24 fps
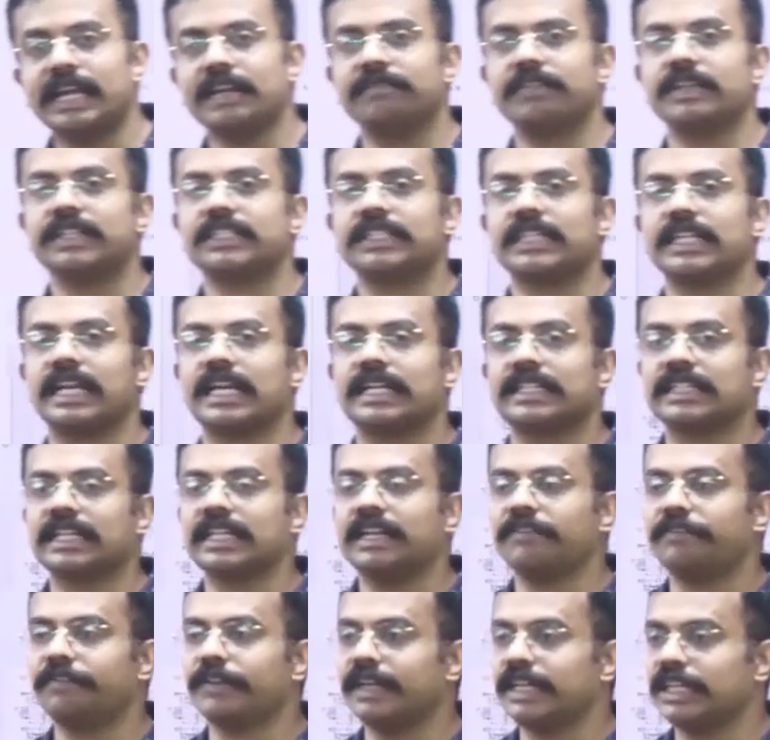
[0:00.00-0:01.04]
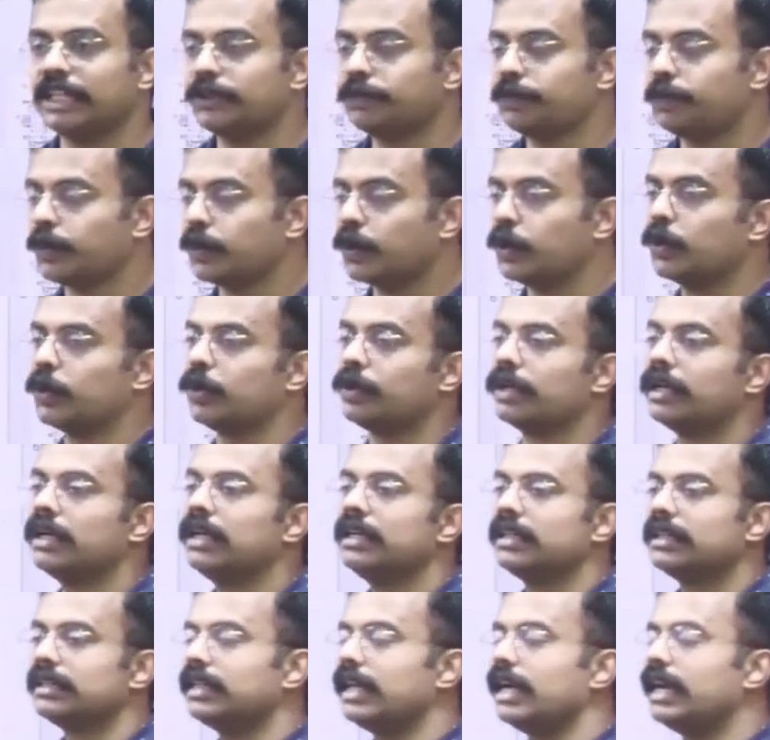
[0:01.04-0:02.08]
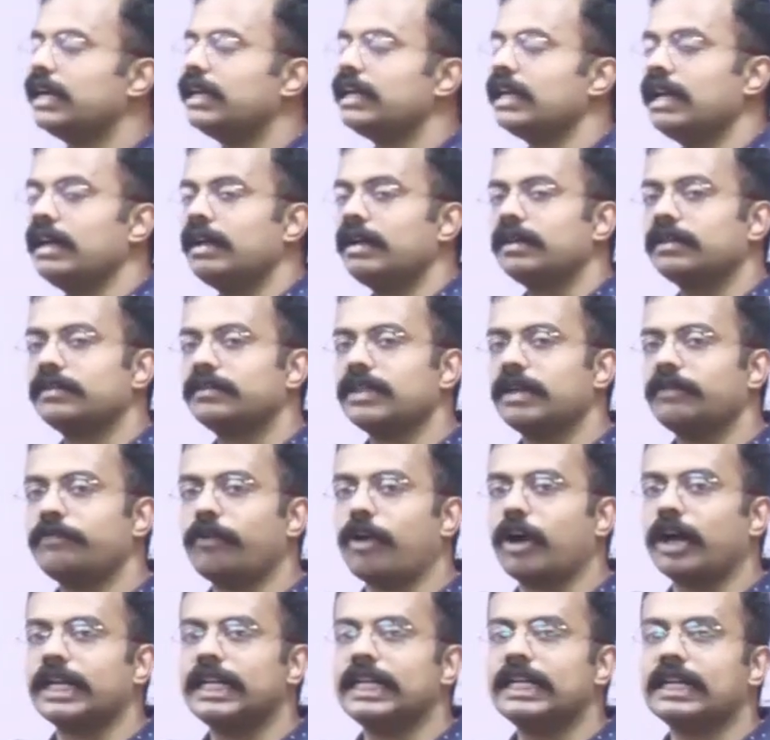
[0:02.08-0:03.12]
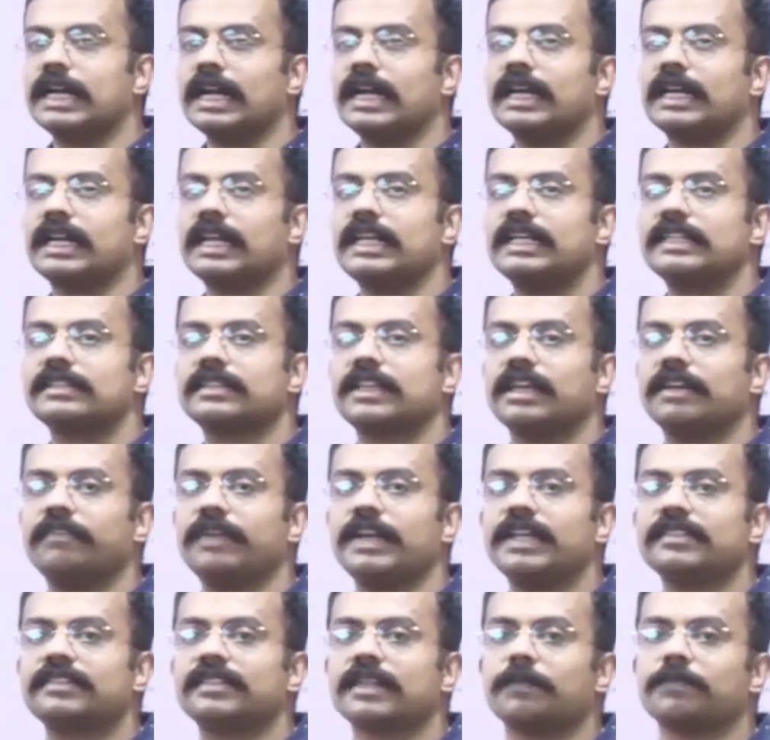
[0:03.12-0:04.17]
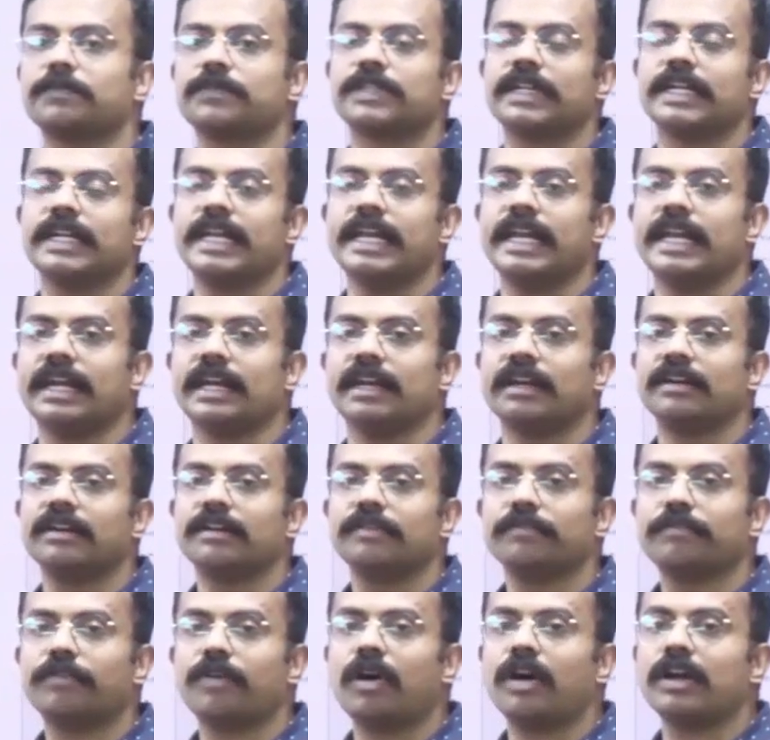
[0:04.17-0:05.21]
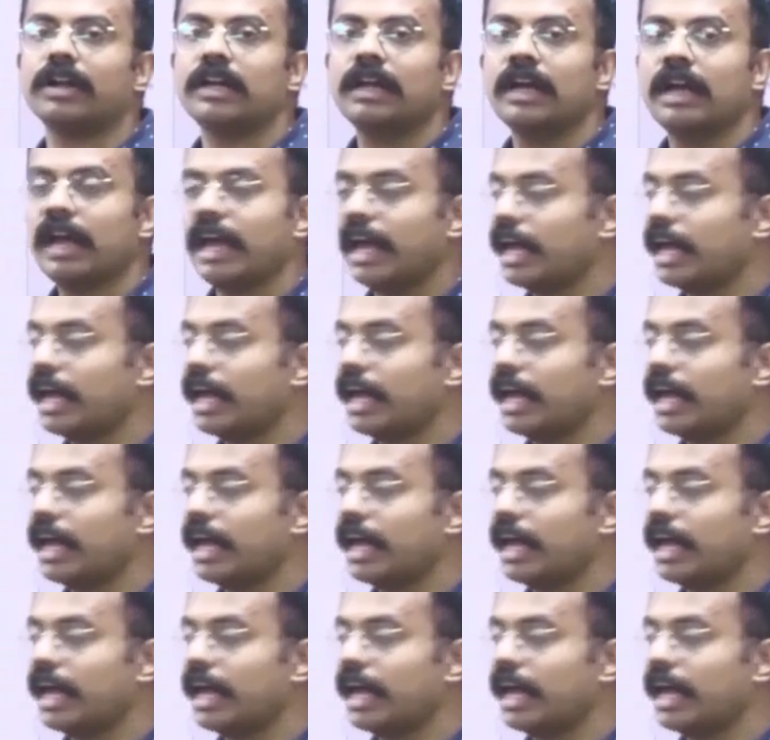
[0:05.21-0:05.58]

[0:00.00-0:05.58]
the investigation, if it is proved that the foreign country is giving subsidy for